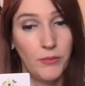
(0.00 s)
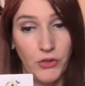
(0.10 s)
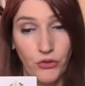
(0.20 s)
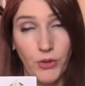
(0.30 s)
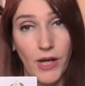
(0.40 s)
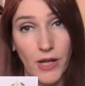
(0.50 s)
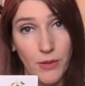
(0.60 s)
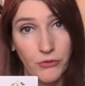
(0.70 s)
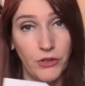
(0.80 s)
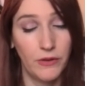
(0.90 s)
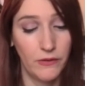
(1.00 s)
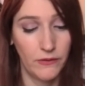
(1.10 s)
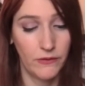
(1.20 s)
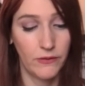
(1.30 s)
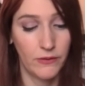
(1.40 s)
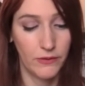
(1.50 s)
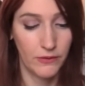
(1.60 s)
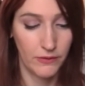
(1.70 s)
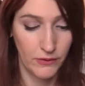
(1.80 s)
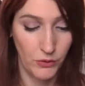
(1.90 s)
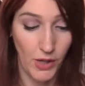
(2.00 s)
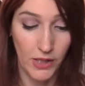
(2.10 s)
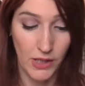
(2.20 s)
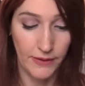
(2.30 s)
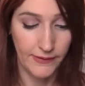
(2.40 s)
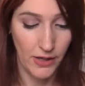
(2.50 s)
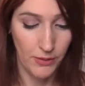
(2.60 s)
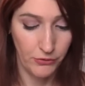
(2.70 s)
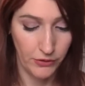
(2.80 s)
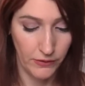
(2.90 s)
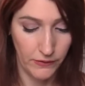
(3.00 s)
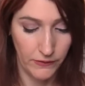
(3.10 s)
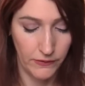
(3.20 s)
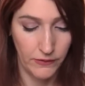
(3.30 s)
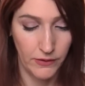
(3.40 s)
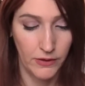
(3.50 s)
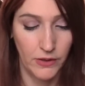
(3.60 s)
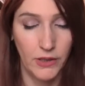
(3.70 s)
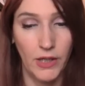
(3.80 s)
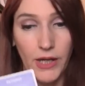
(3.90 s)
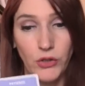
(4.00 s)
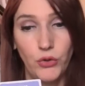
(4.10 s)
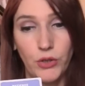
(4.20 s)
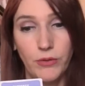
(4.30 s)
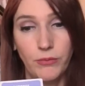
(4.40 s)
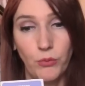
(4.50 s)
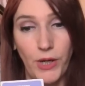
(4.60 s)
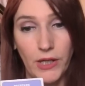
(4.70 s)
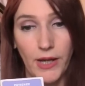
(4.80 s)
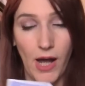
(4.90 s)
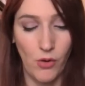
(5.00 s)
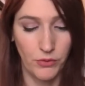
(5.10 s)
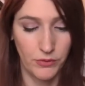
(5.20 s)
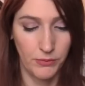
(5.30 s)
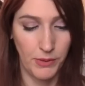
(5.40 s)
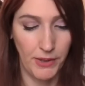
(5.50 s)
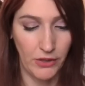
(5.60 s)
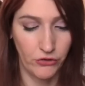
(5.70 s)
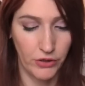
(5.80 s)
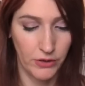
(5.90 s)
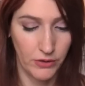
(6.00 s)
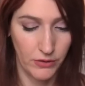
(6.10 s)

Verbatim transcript: But you got options. You got lots of options. And you can wait it out. Be patient.